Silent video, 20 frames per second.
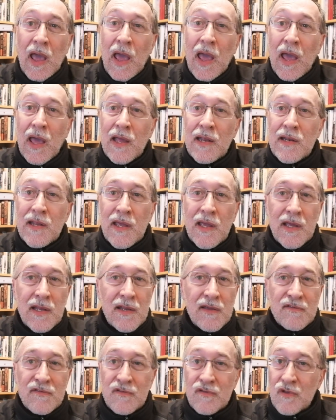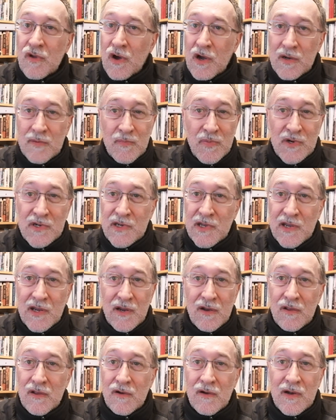and it is not
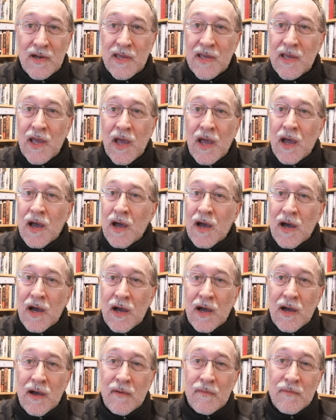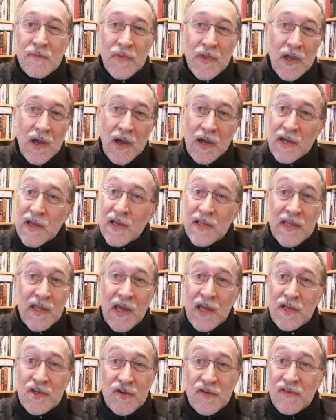particularly um, uh,
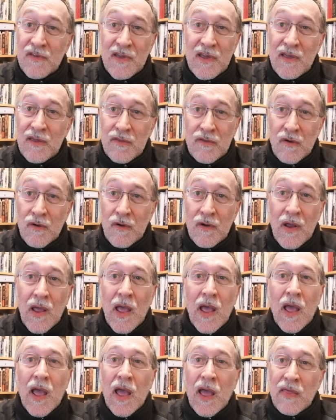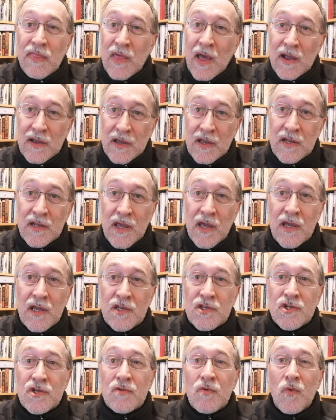contagious either and that
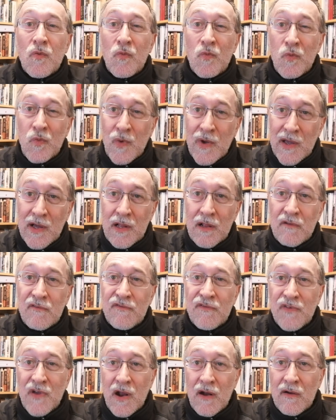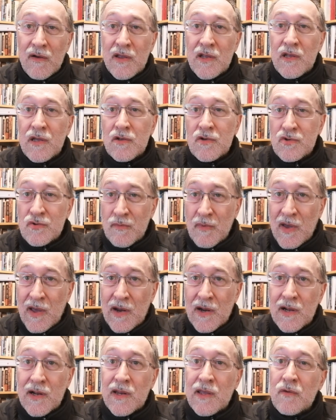contagion will vary
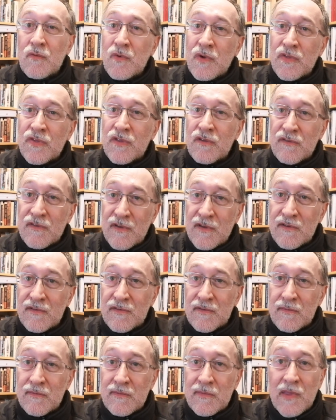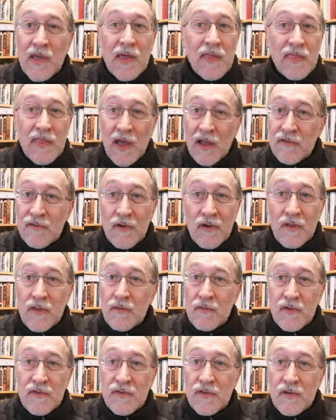dramatically with the season. That's all
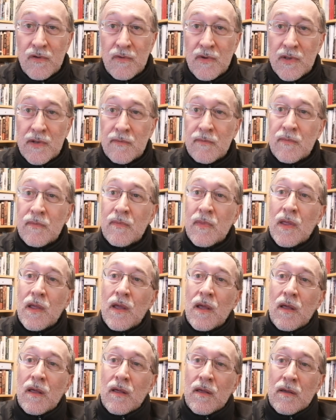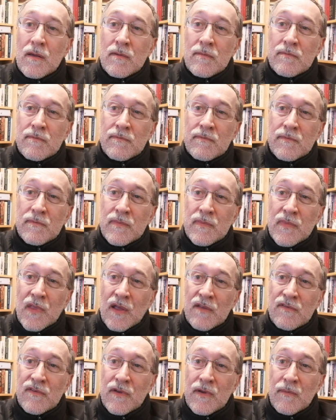there is to it.
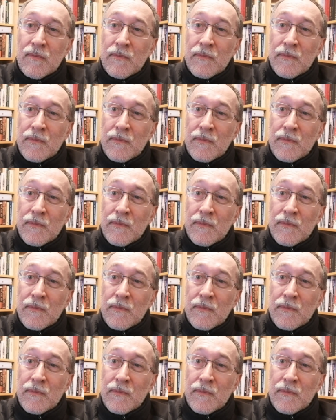That's it.